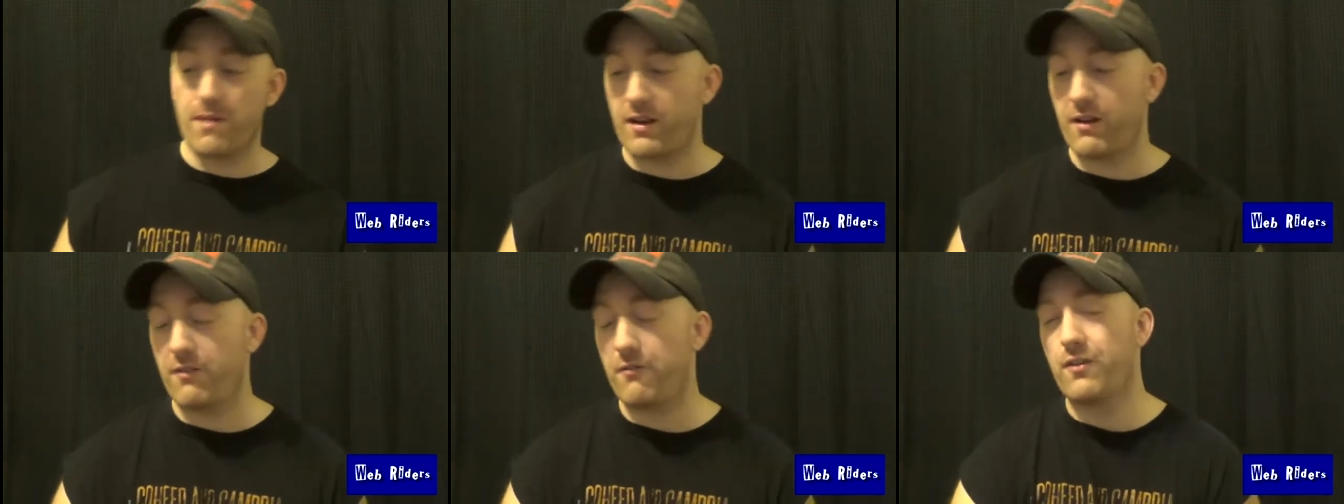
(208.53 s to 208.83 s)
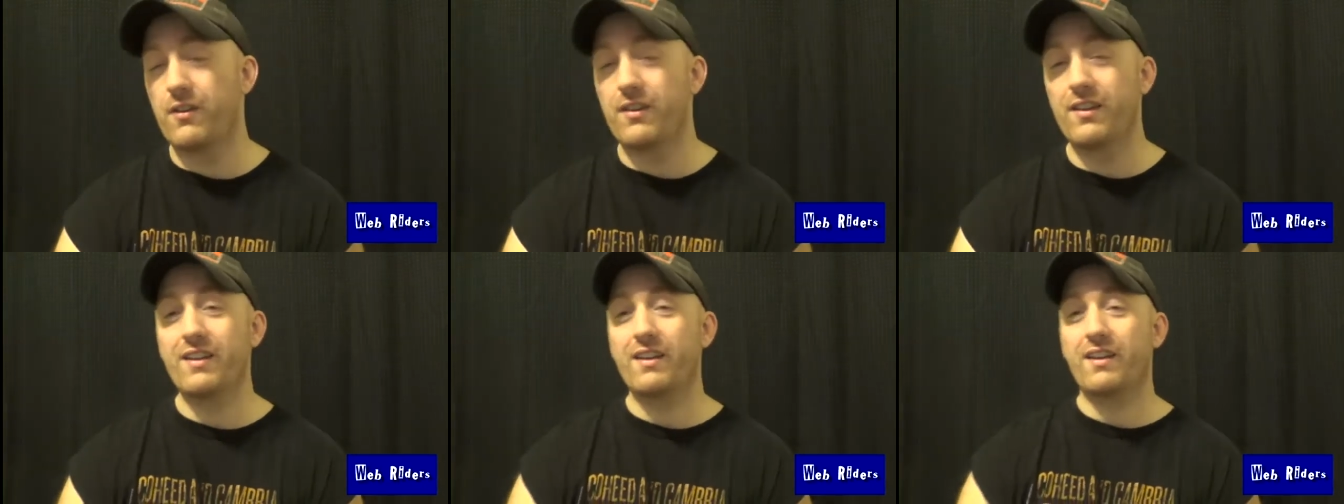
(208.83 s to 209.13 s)

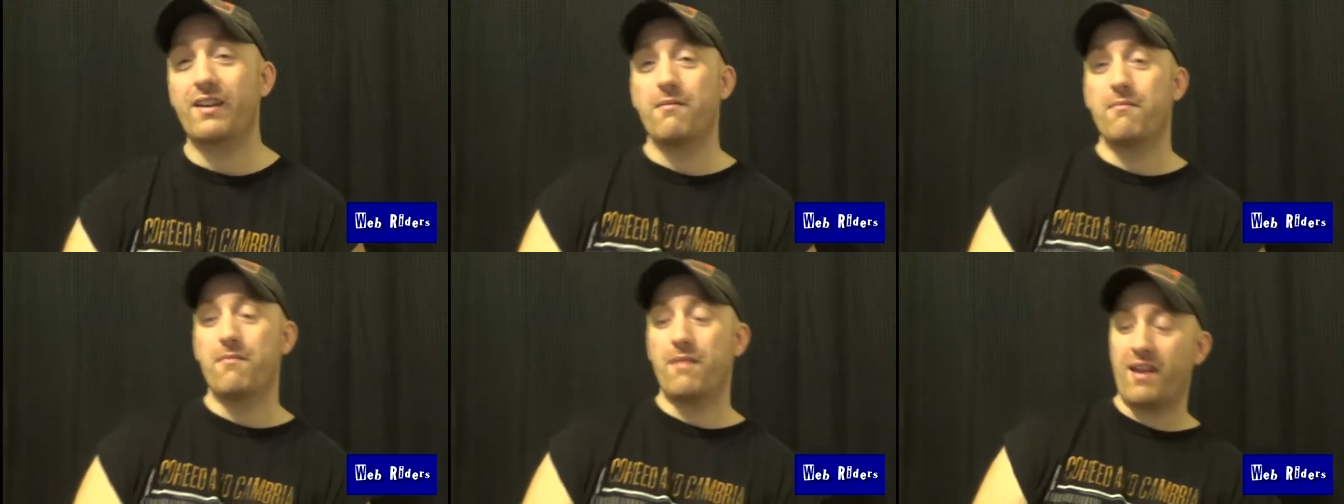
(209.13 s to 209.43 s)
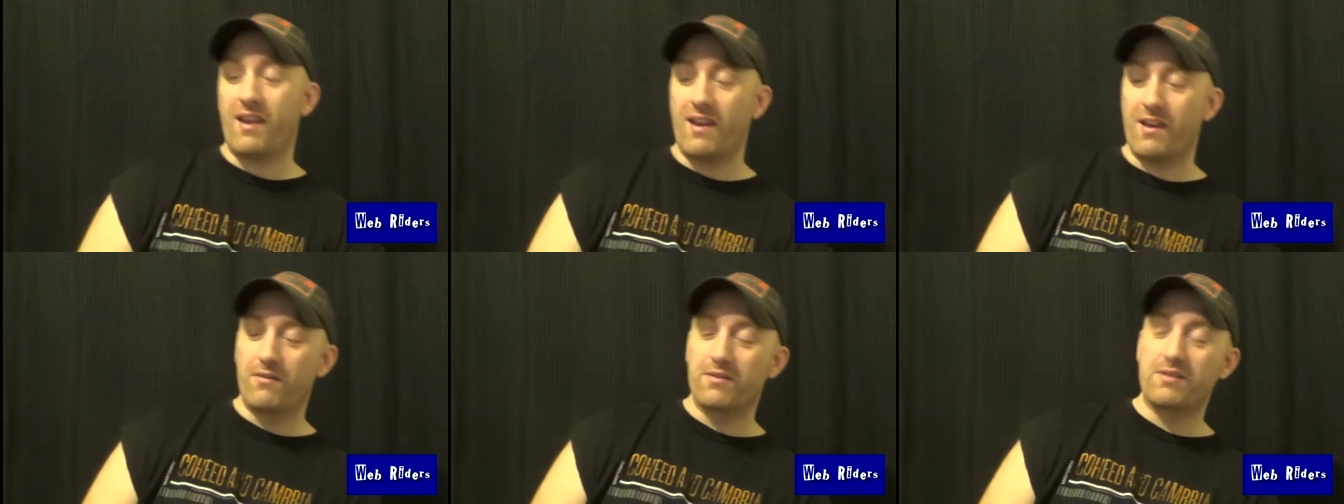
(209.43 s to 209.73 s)
Affiliate
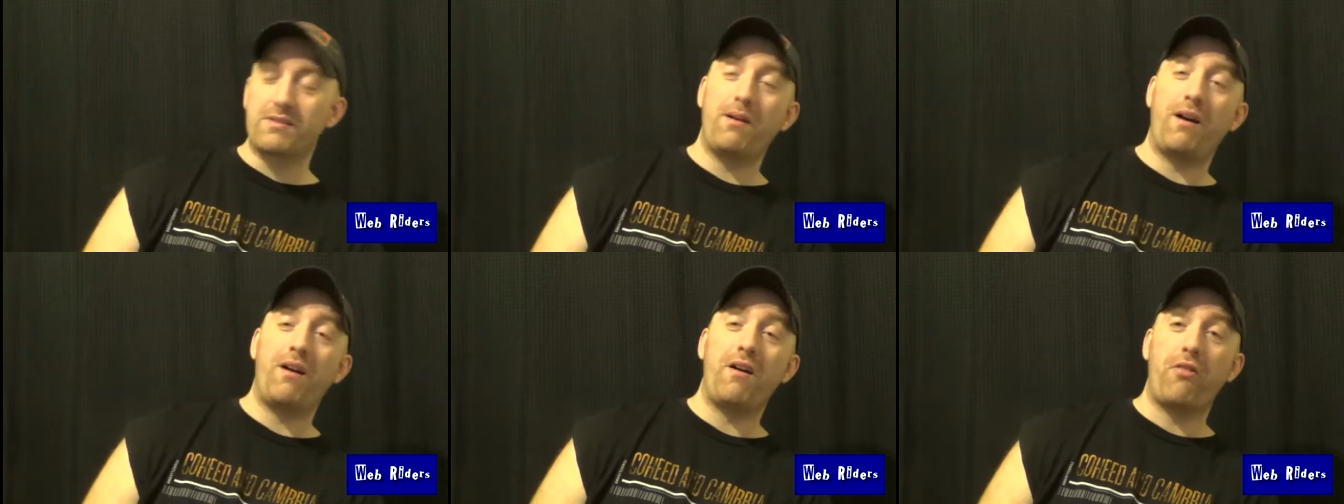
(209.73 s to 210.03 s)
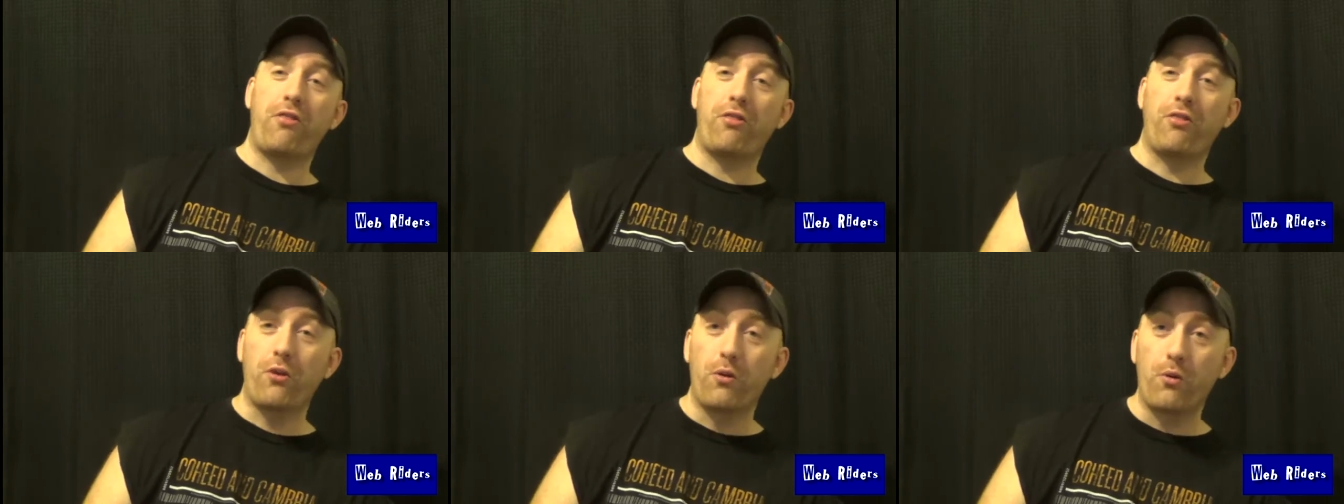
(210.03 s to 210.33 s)
command was about
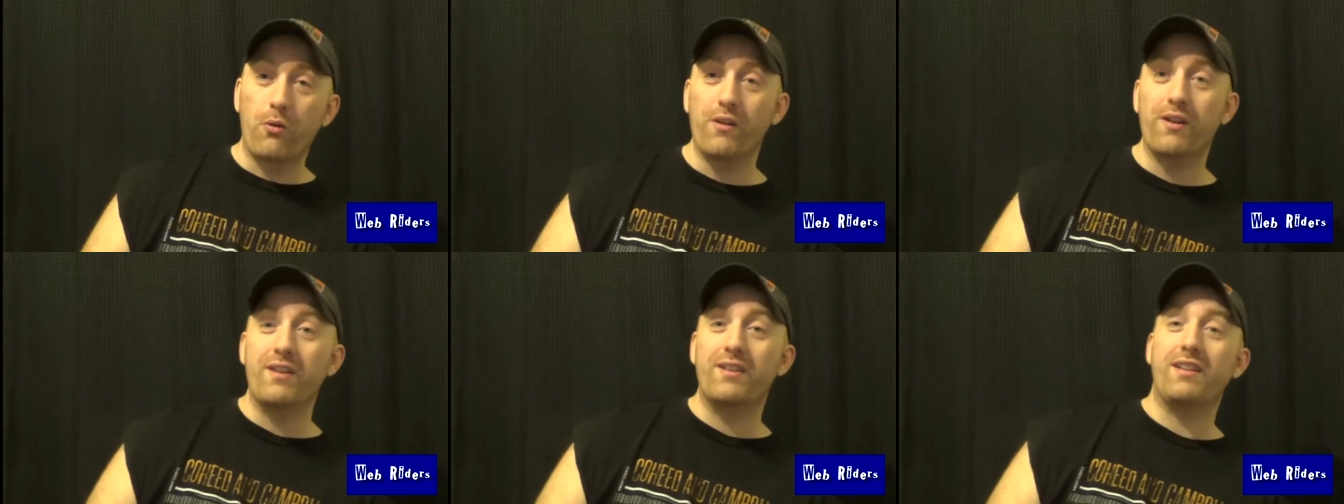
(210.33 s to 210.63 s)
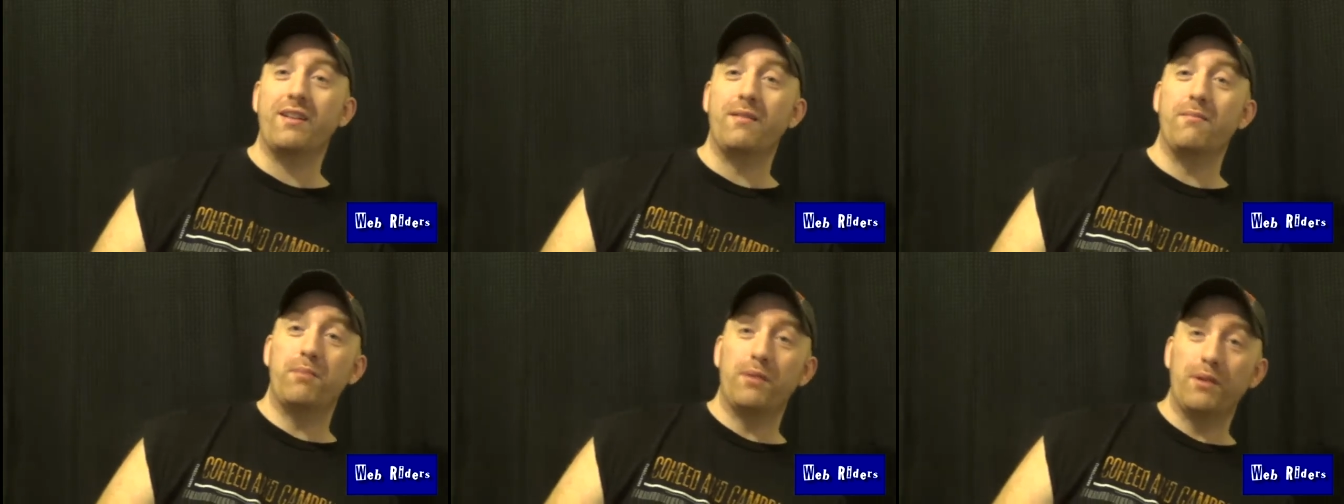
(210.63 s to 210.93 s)

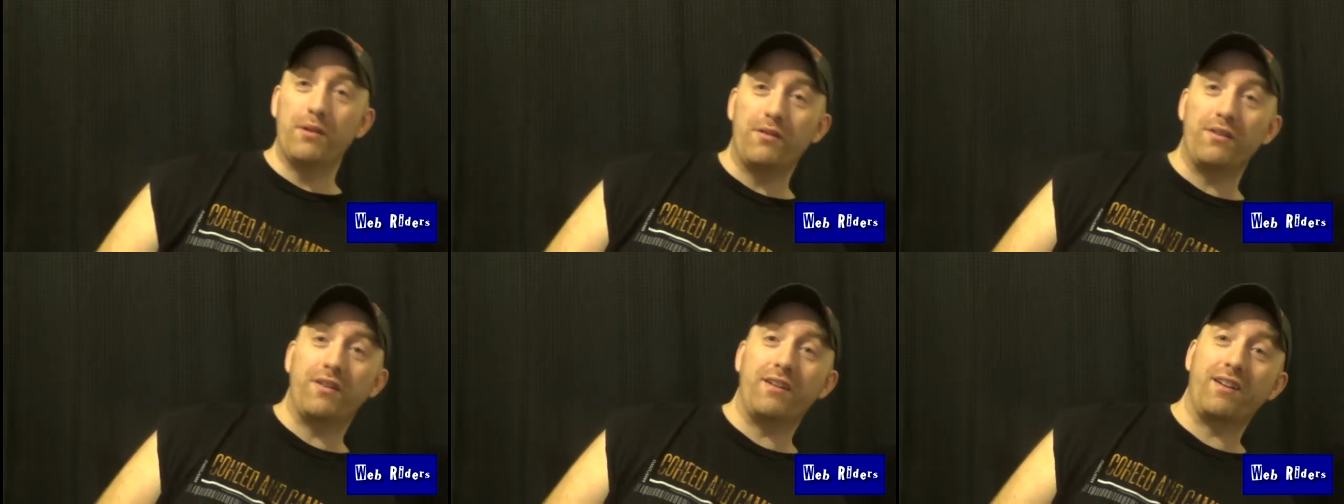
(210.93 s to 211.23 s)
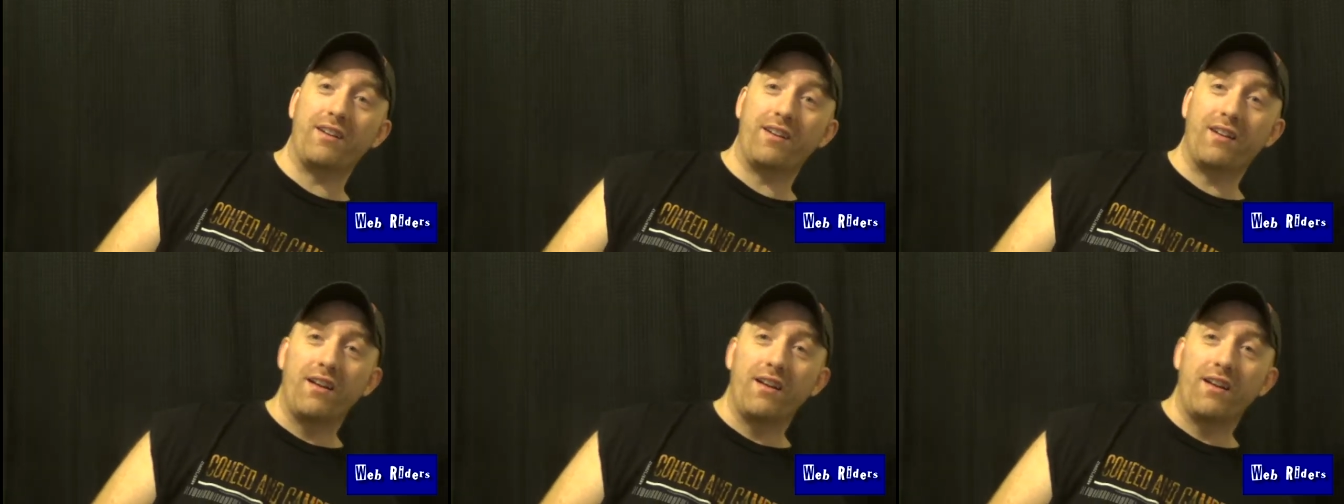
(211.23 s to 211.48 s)
authority building.